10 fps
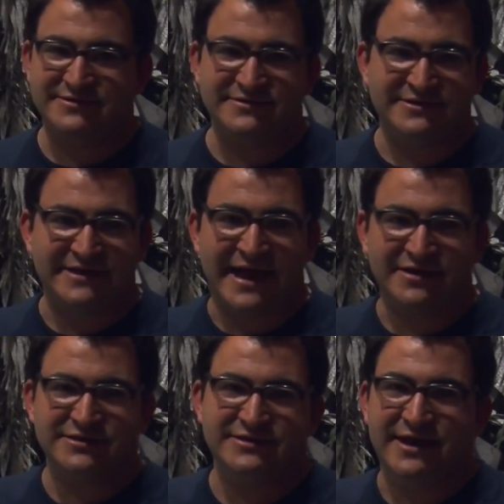This is an
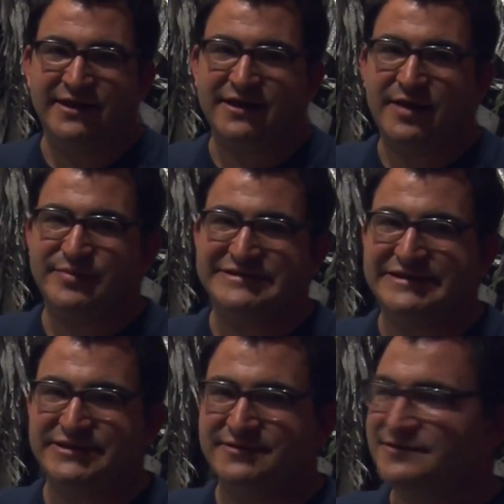action, not a
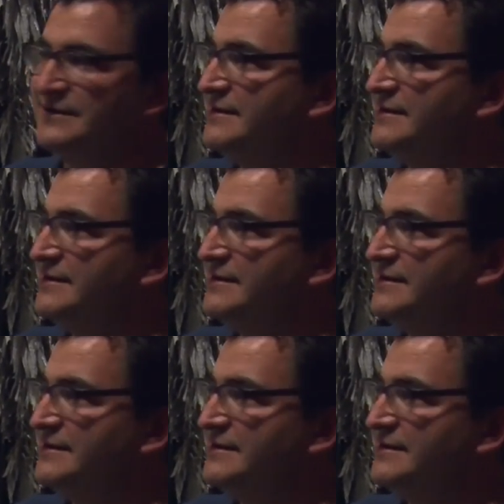composition.